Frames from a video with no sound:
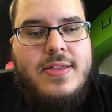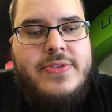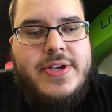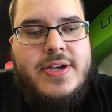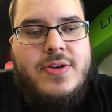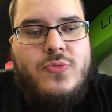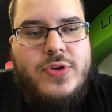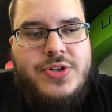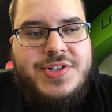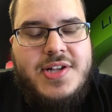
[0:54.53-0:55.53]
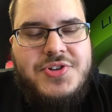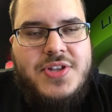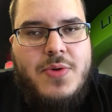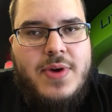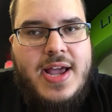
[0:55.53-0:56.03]
The real discussion
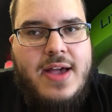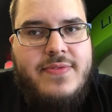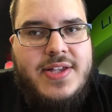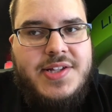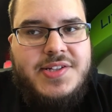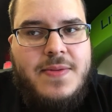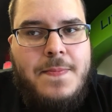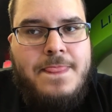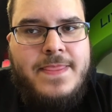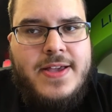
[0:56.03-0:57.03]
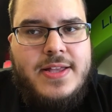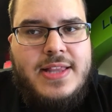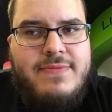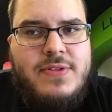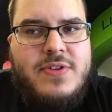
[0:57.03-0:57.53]
that I want to have is the
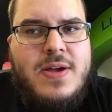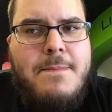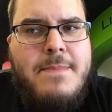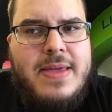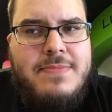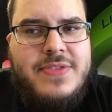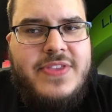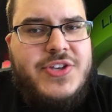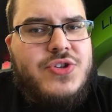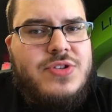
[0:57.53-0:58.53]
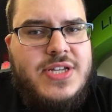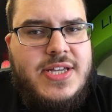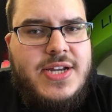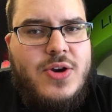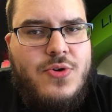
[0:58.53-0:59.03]
level of commitment that you
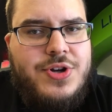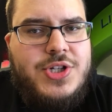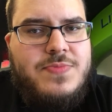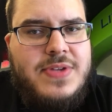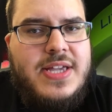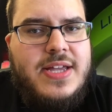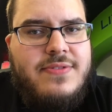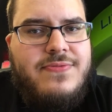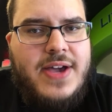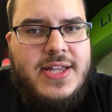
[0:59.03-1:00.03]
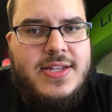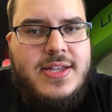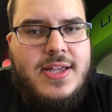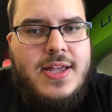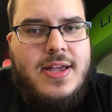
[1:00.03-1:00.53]
need in order to be in a fight.
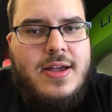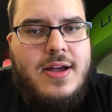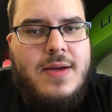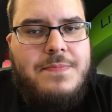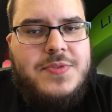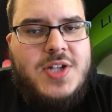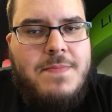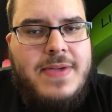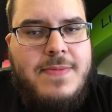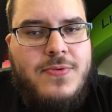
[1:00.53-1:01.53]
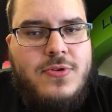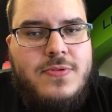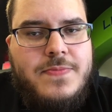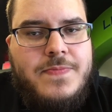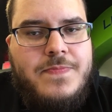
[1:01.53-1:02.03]
Some
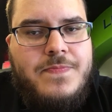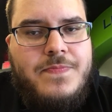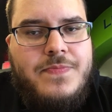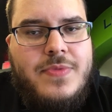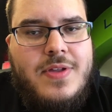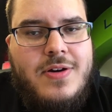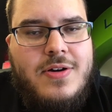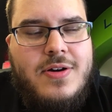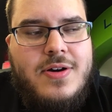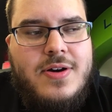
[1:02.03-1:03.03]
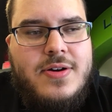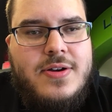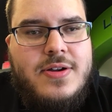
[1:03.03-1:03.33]
people are,